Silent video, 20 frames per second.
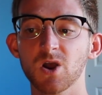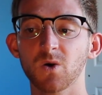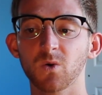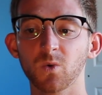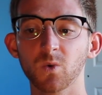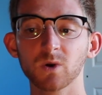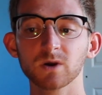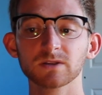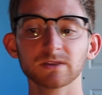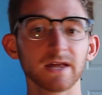
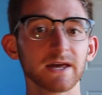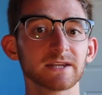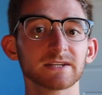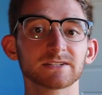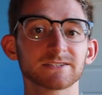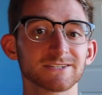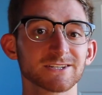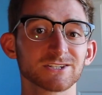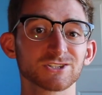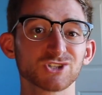or let
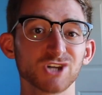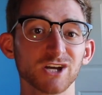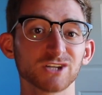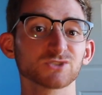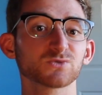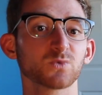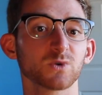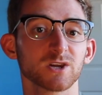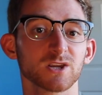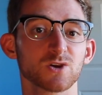it
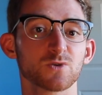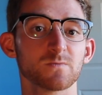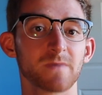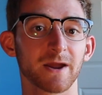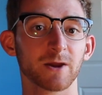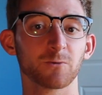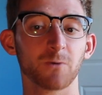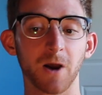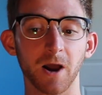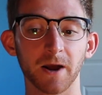suggest what you
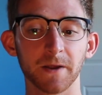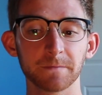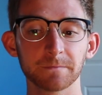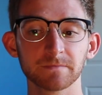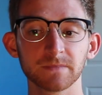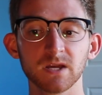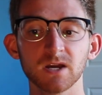may want.